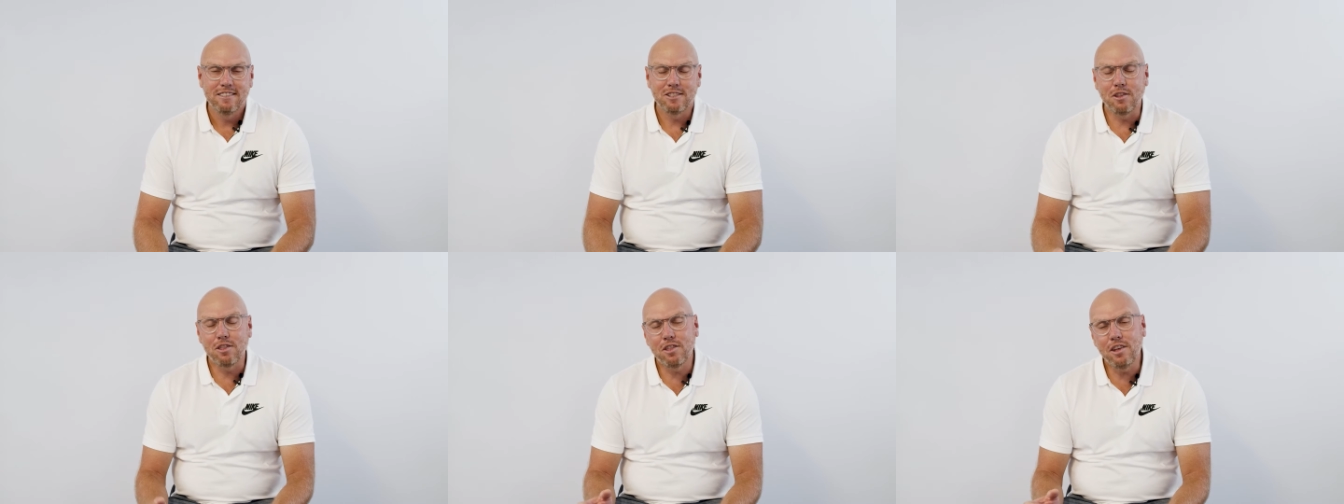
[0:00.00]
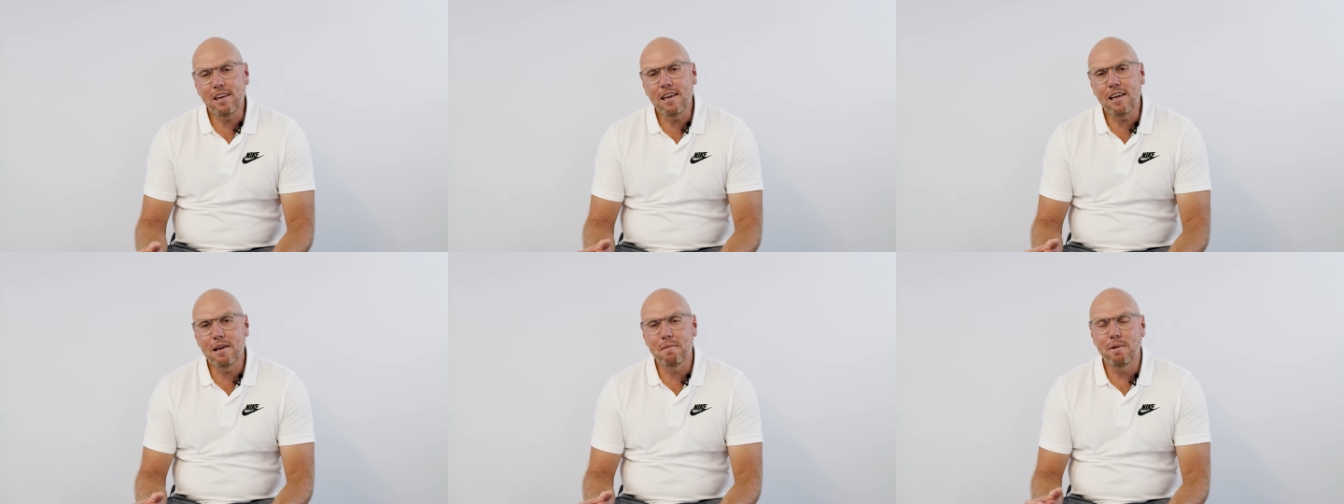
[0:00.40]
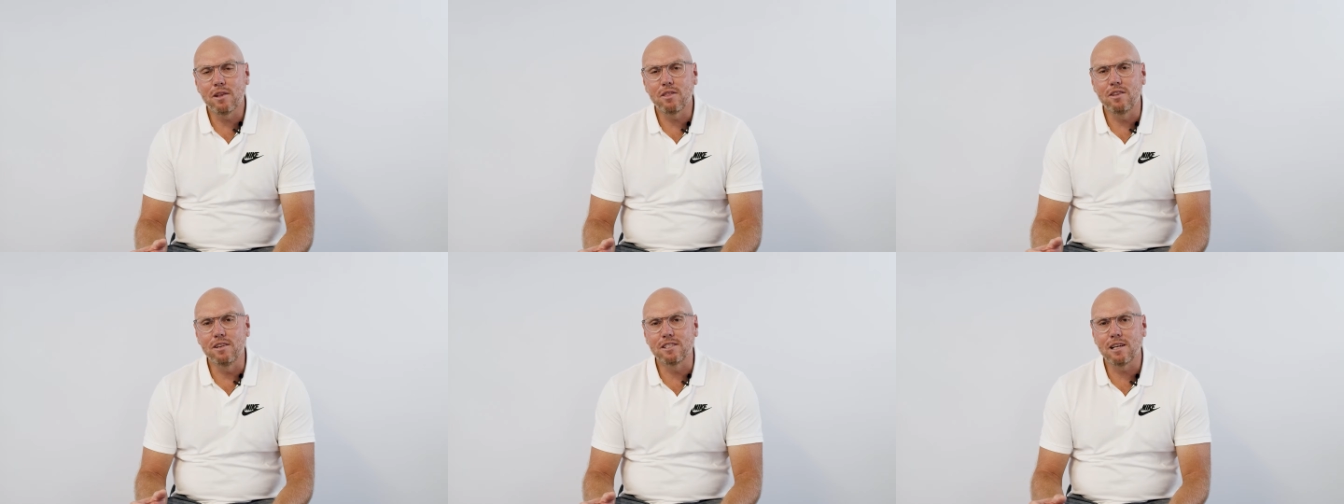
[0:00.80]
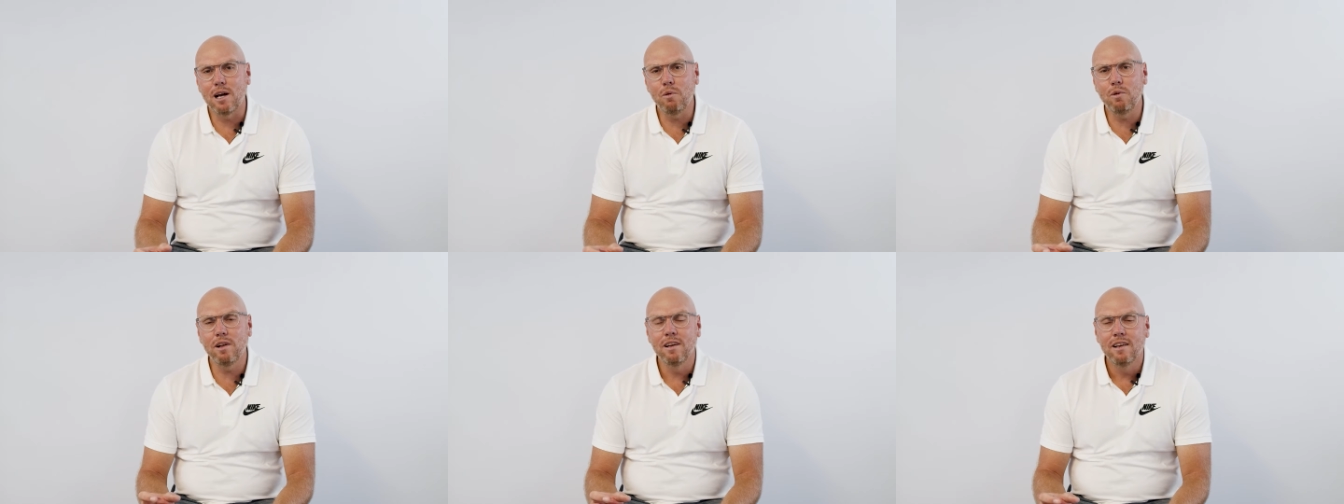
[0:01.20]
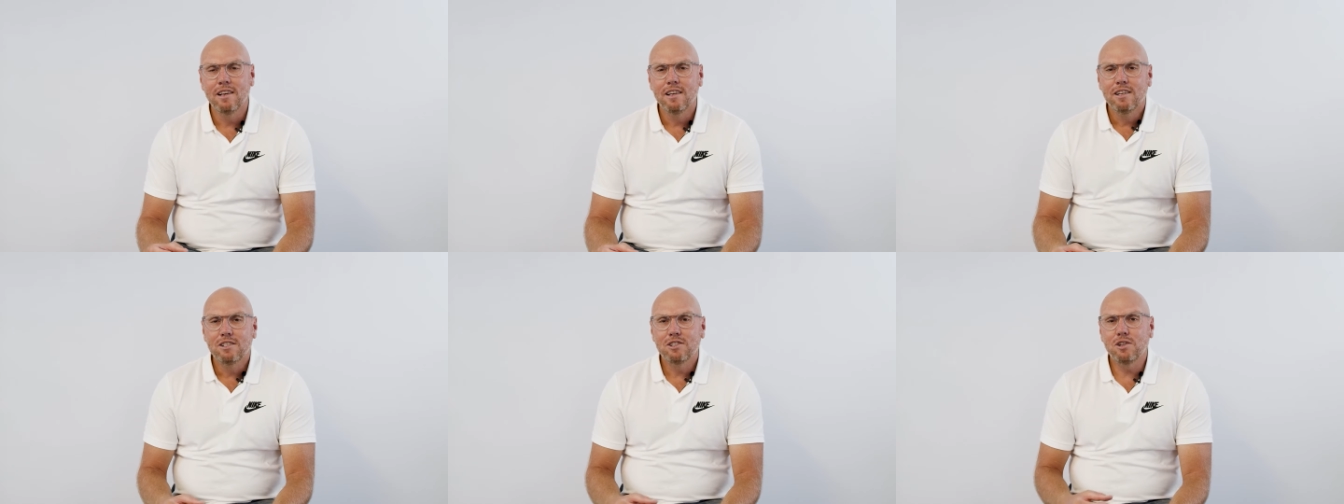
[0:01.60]
So, thinking about this, I want to
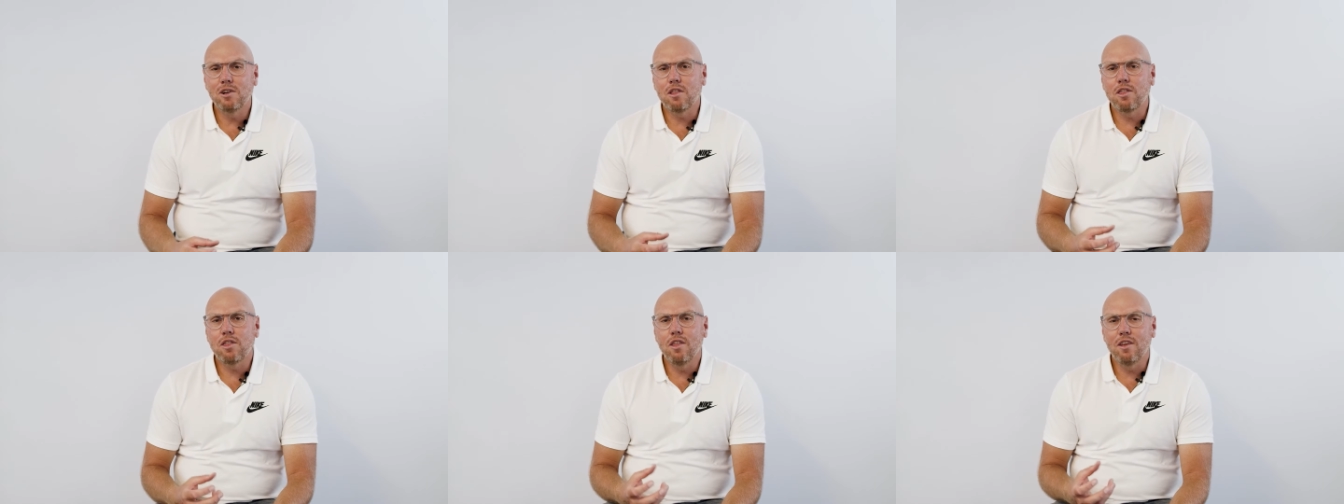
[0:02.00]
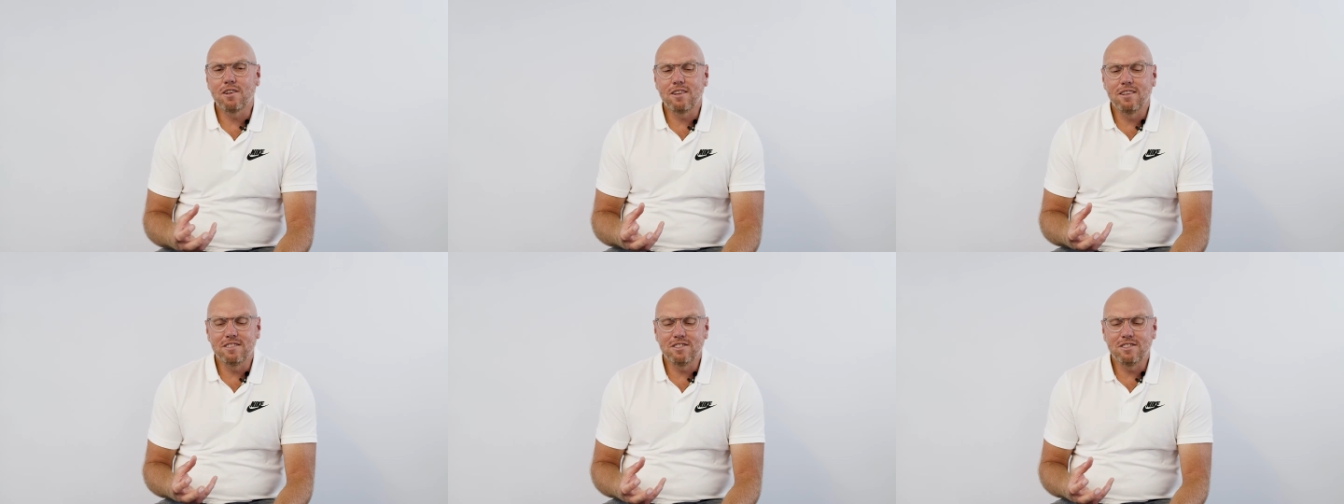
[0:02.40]
sort of uh,